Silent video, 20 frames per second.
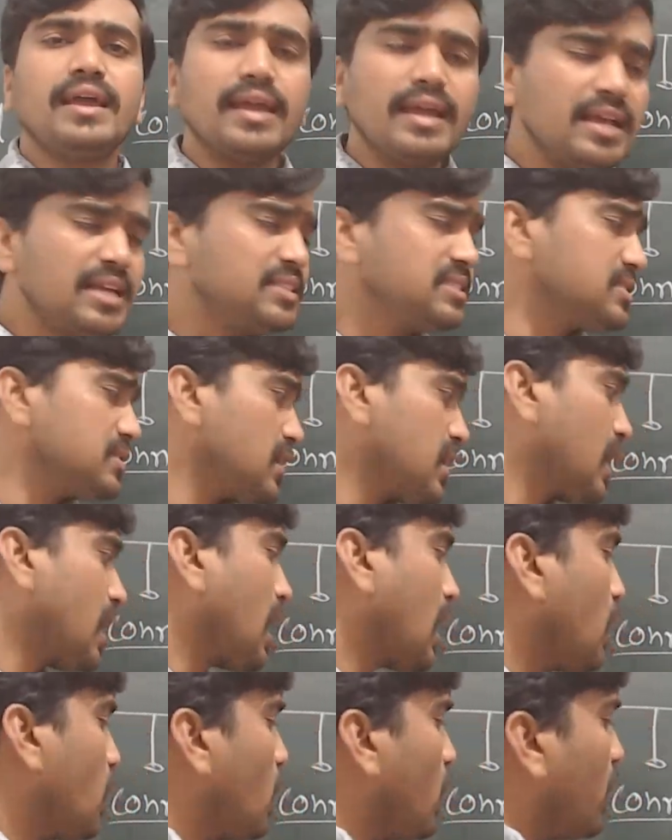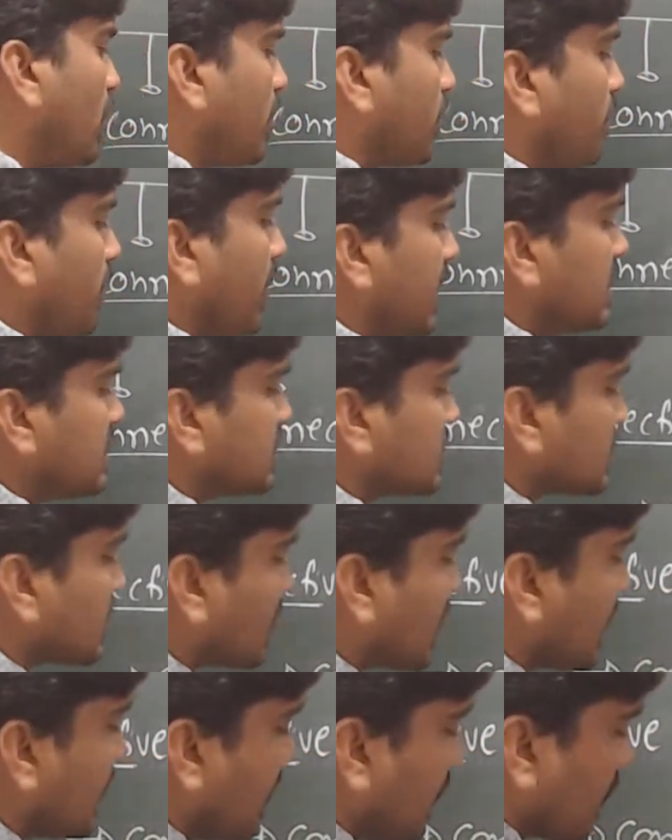is covered by
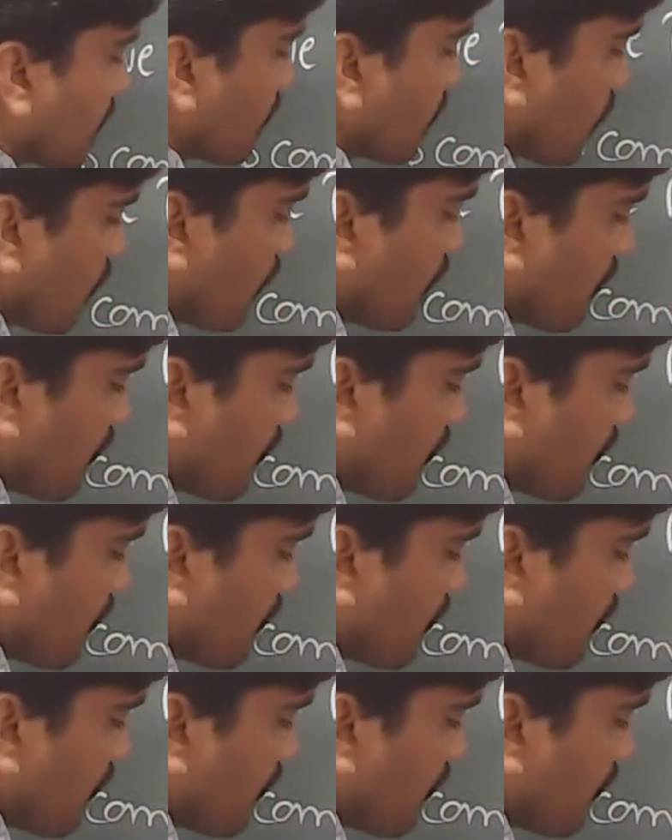skin.